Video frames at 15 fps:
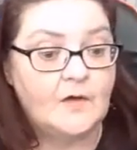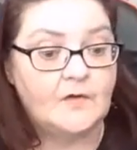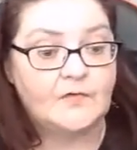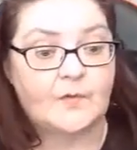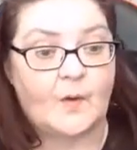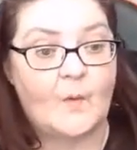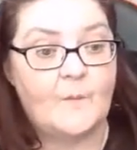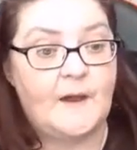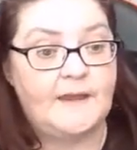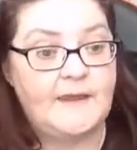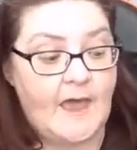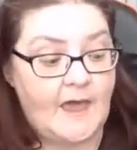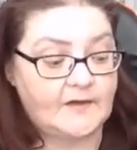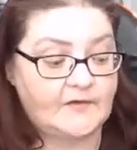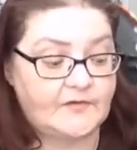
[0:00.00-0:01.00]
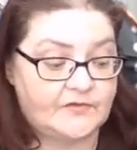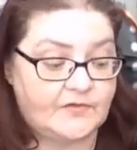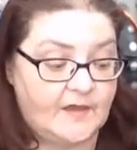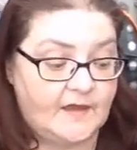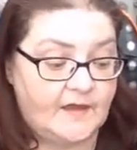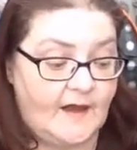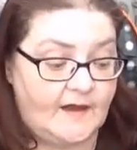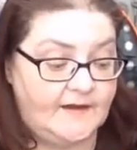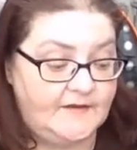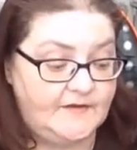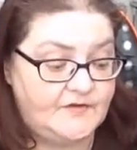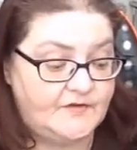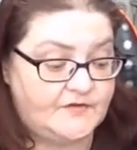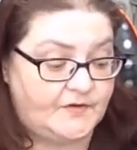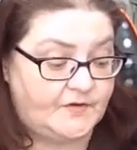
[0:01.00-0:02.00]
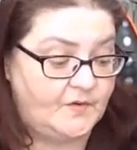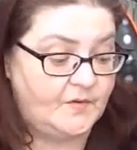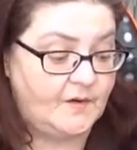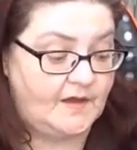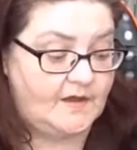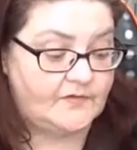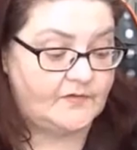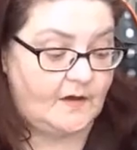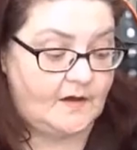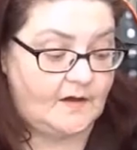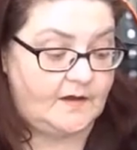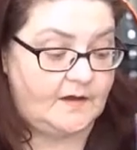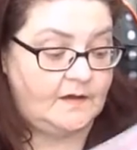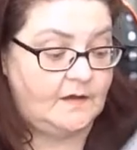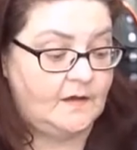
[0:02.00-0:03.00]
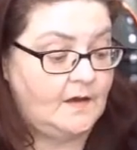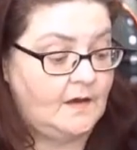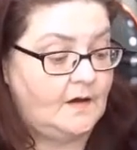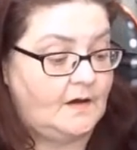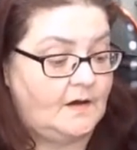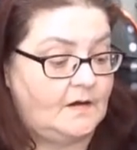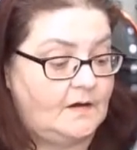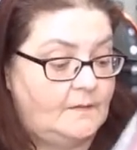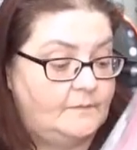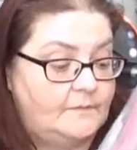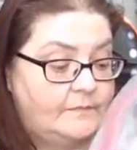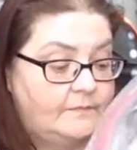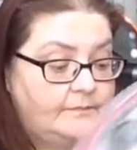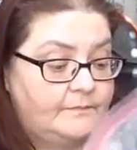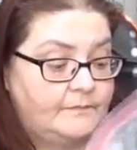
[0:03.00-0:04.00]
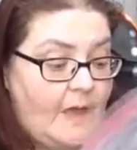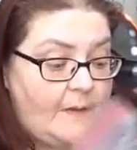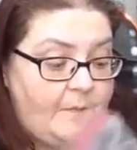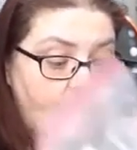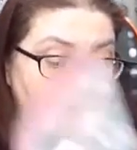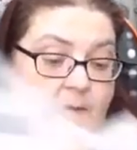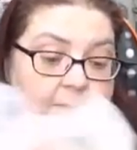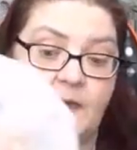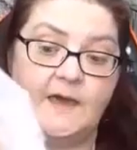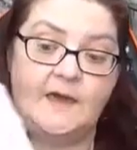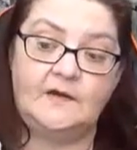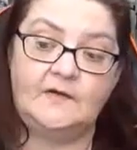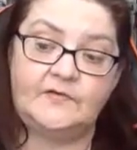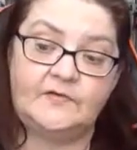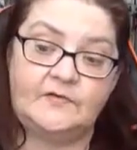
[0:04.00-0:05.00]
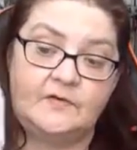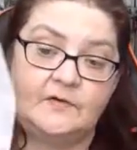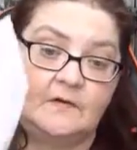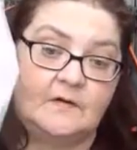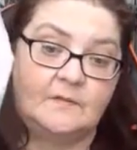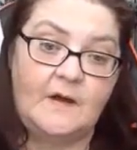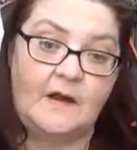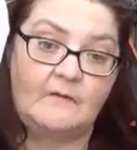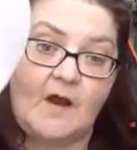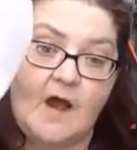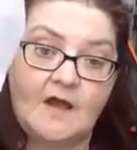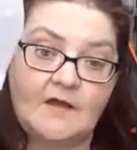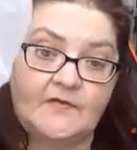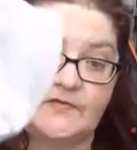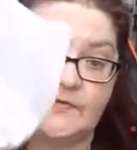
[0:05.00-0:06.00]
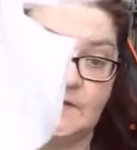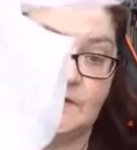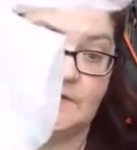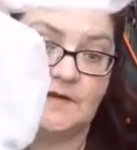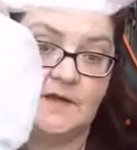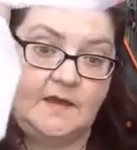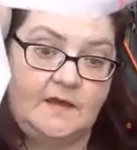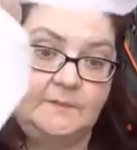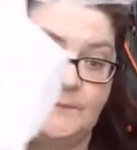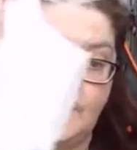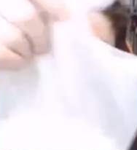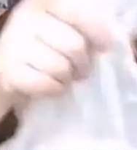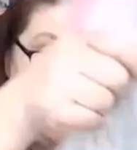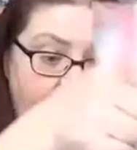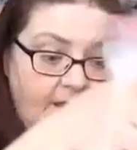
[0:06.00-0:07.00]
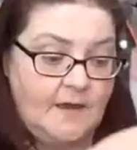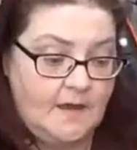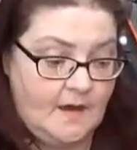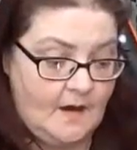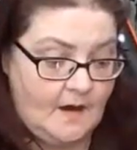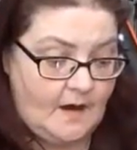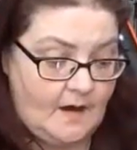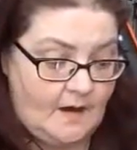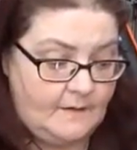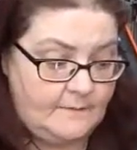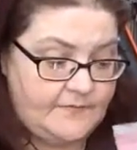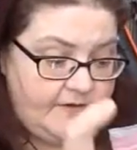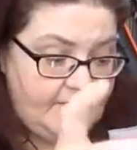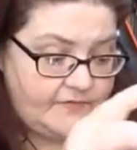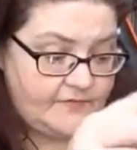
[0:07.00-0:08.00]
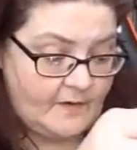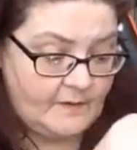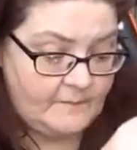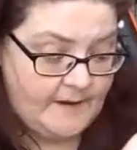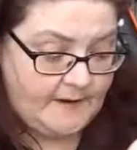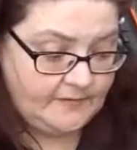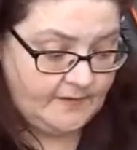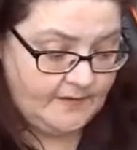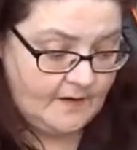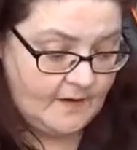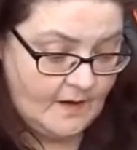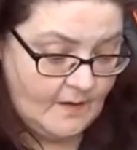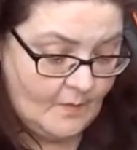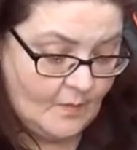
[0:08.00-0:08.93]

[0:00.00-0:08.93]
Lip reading: So my next thing I need to do is I put my bags and my rocks in a bag. These are mainly